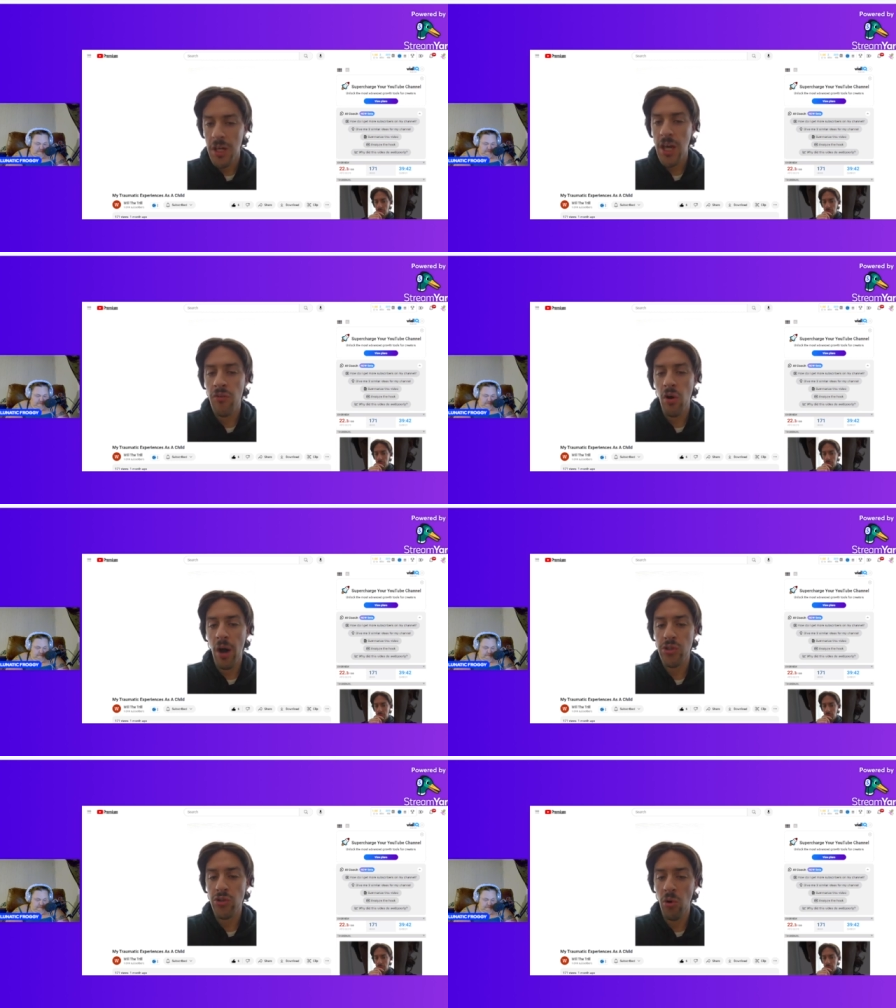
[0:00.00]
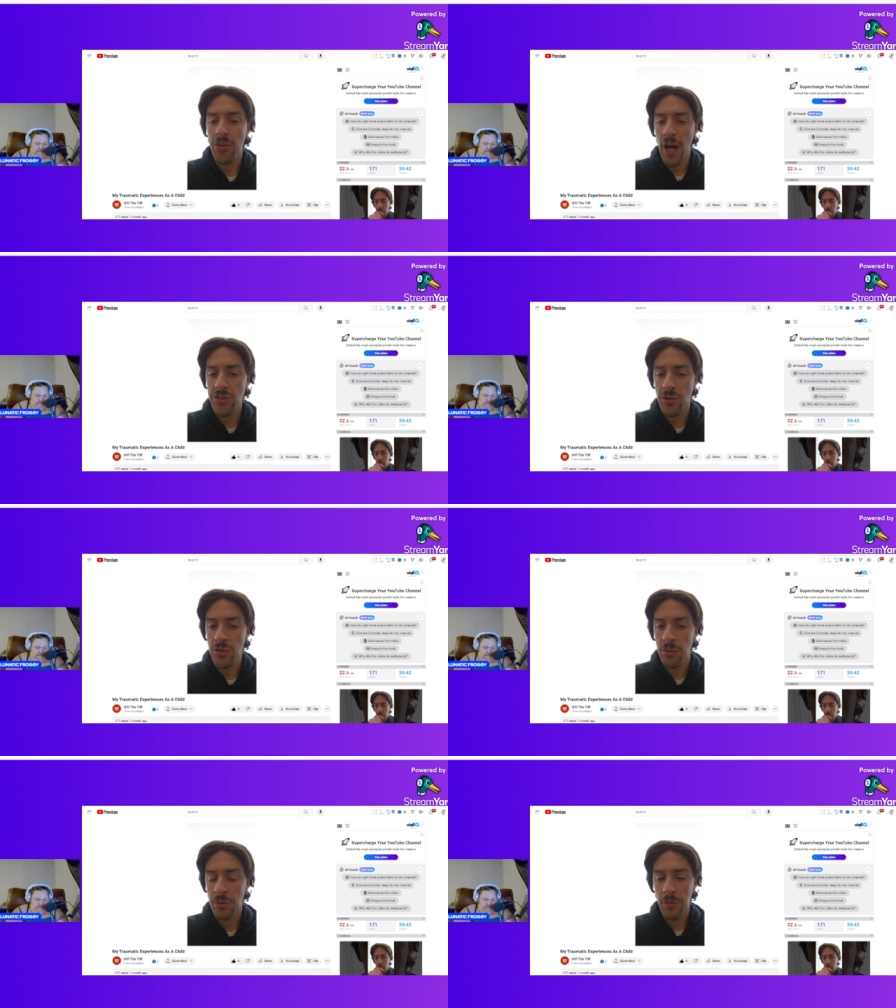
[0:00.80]
Even though I was told not
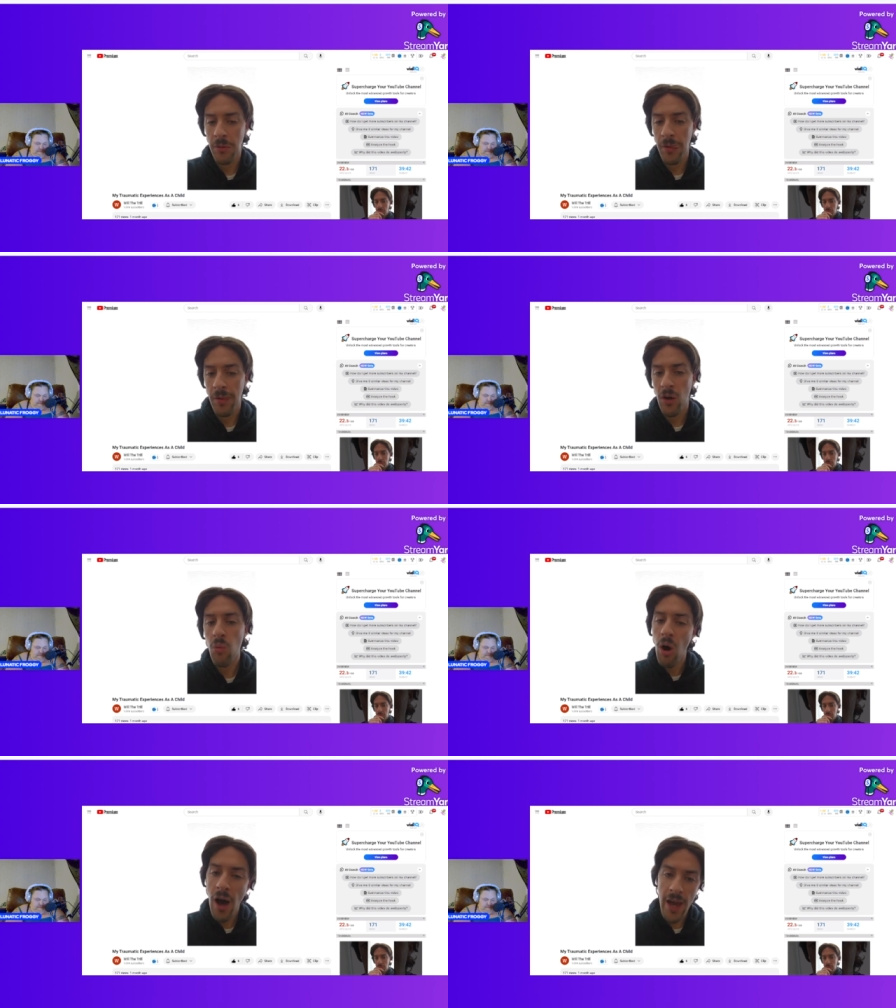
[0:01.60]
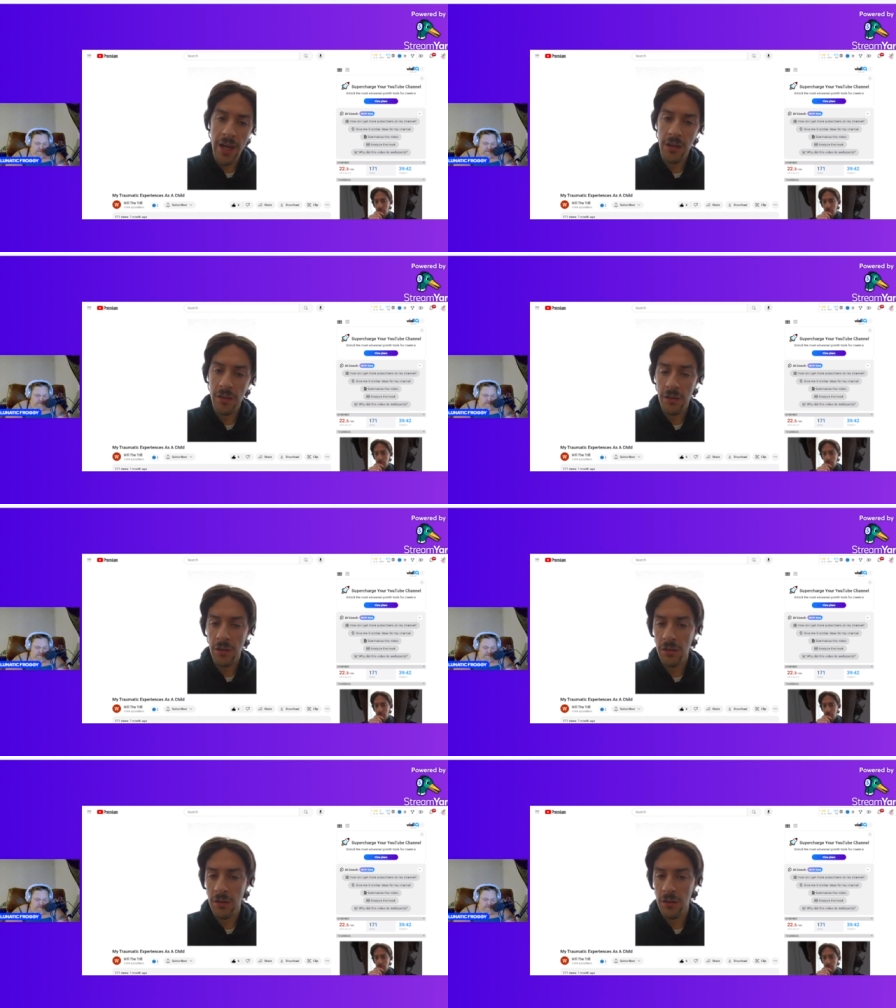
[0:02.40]
to. Why?
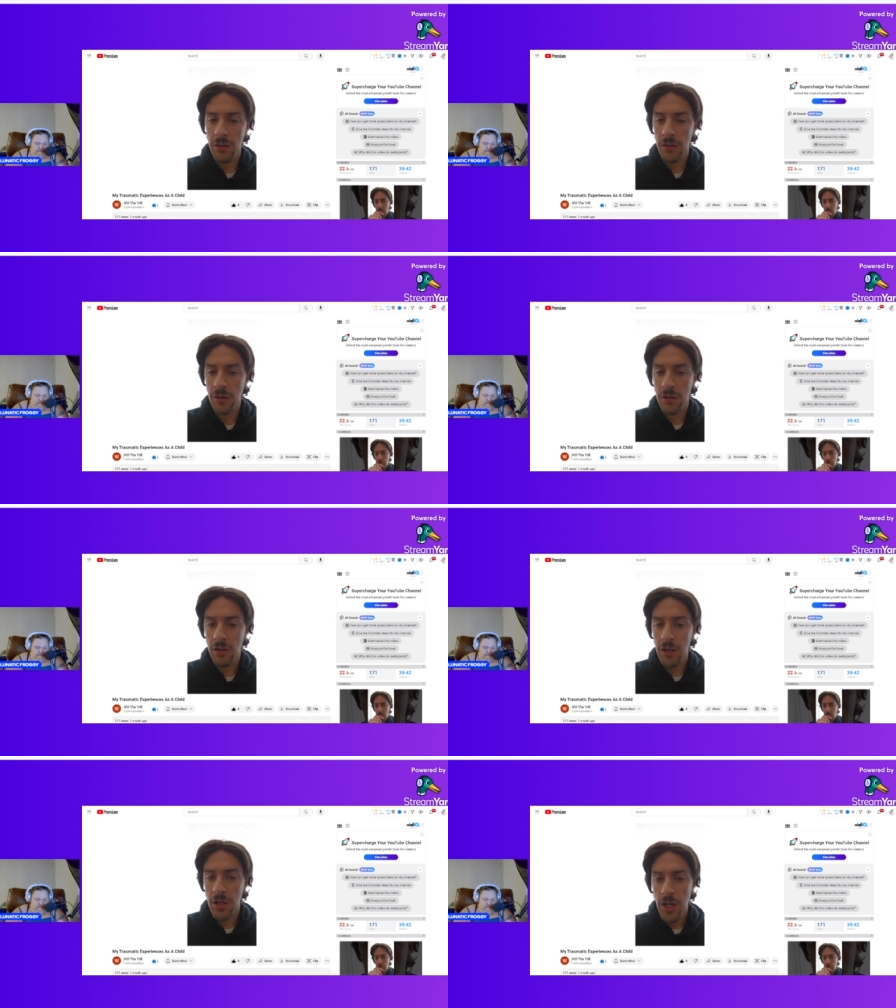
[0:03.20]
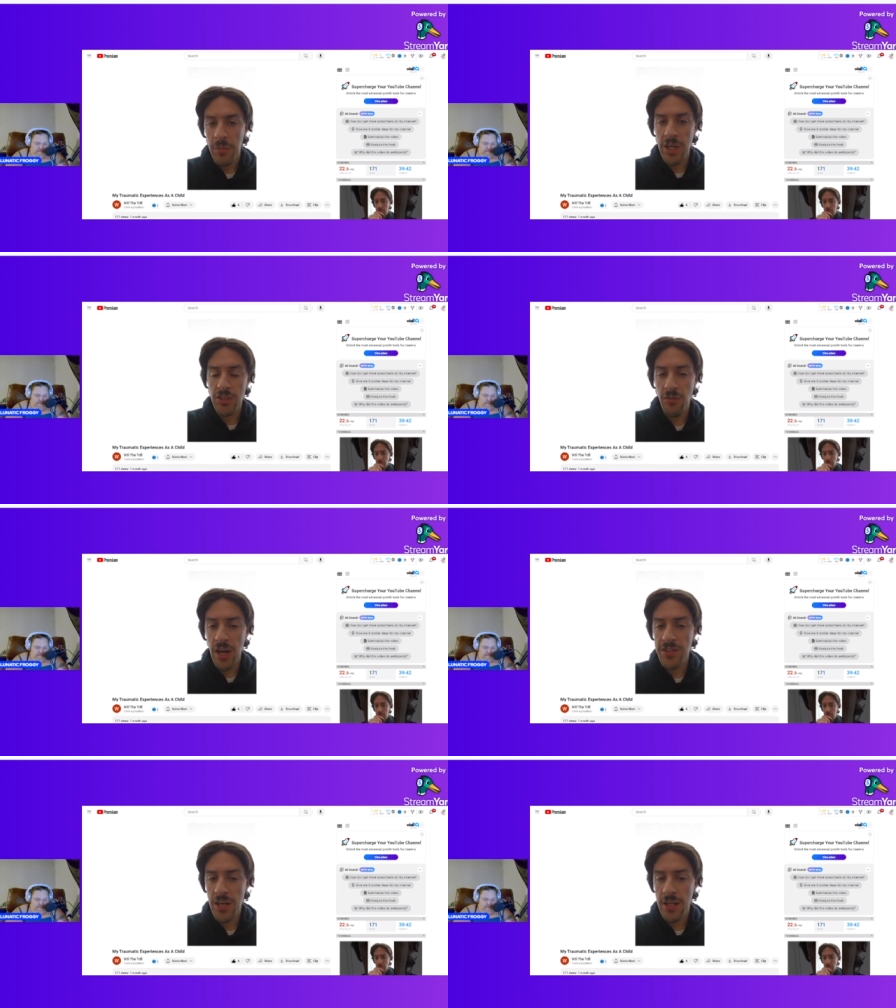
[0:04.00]
Because if I
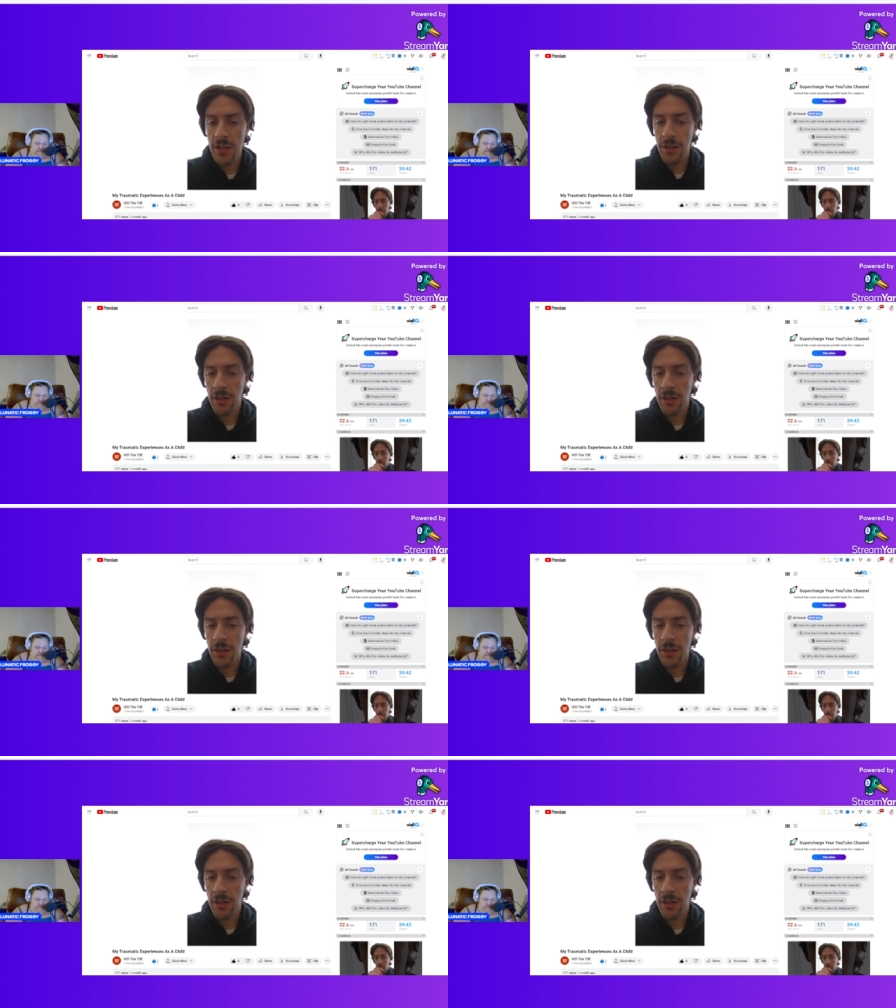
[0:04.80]
did,